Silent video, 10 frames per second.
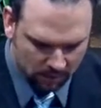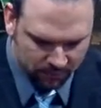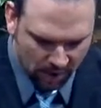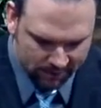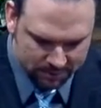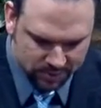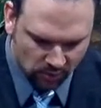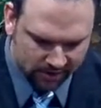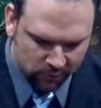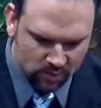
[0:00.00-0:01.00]
Proverbs
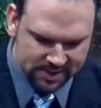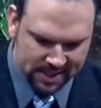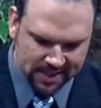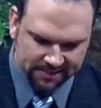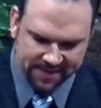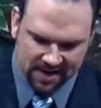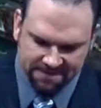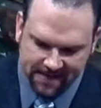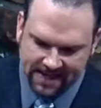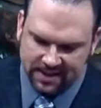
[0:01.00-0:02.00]
24:10 If thou
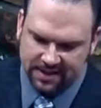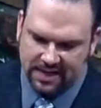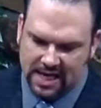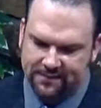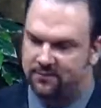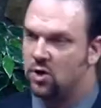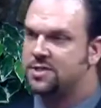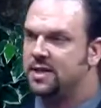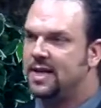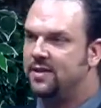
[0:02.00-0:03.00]
faint in the day of
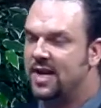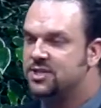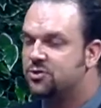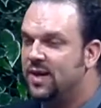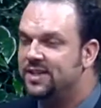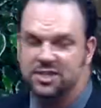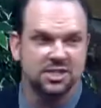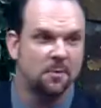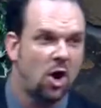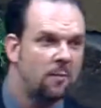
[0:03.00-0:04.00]
adversity thy strength is
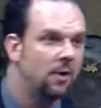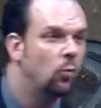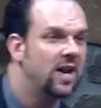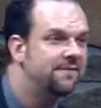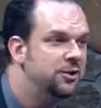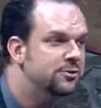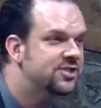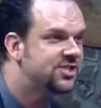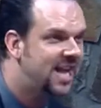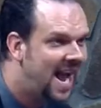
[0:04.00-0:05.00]
small but what if you
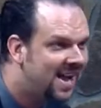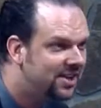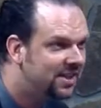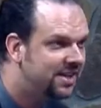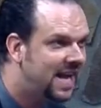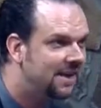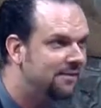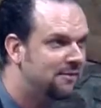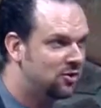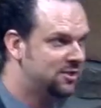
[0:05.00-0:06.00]
stand in the day of
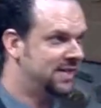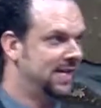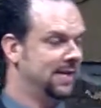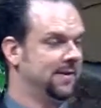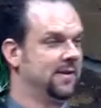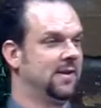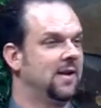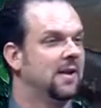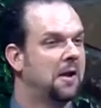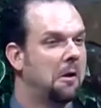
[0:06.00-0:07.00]
adversity
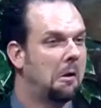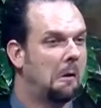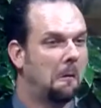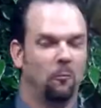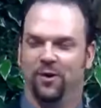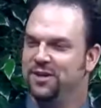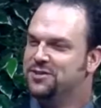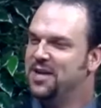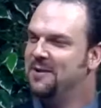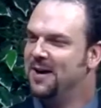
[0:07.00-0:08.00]
yeah. What do you
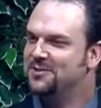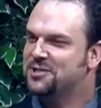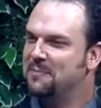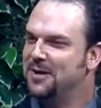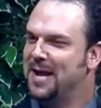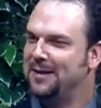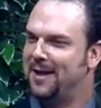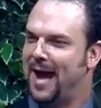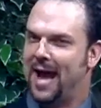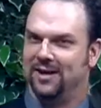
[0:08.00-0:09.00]
say about someone like
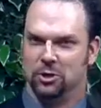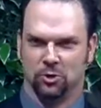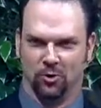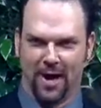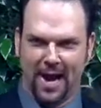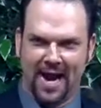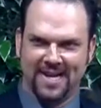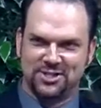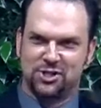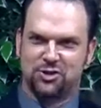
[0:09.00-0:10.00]
that?
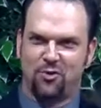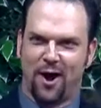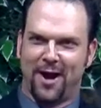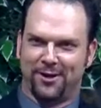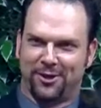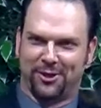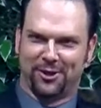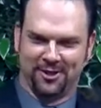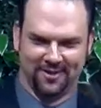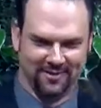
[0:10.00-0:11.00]
Great
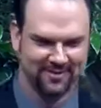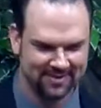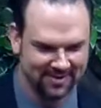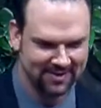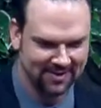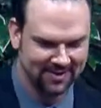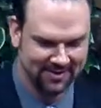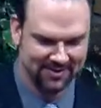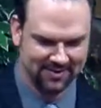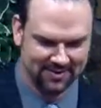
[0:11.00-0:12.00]
strength. Yeah.
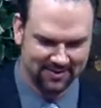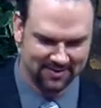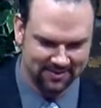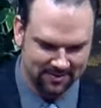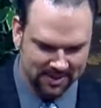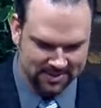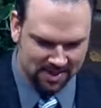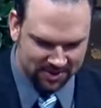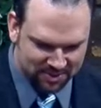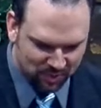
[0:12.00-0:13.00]
That's
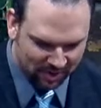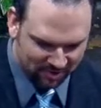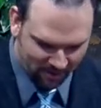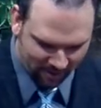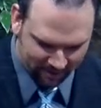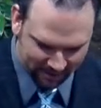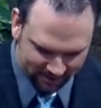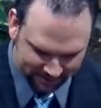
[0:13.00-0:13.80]
how these brethren were.